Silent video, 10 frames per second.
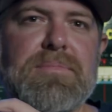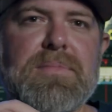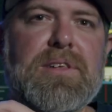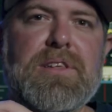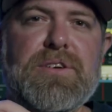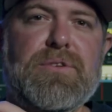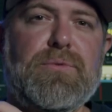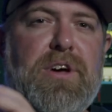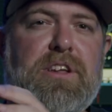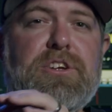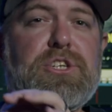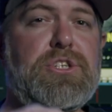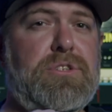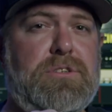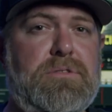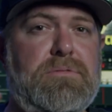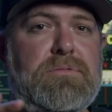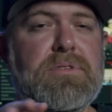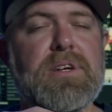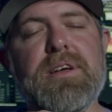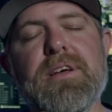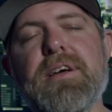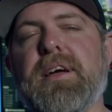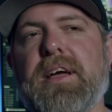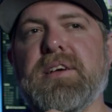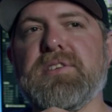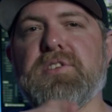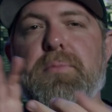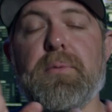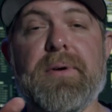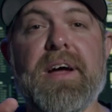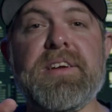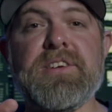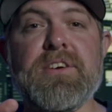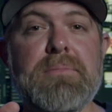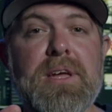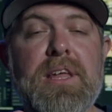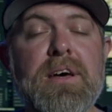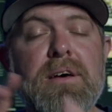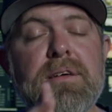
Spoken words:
a little reddish, is the proprietary media.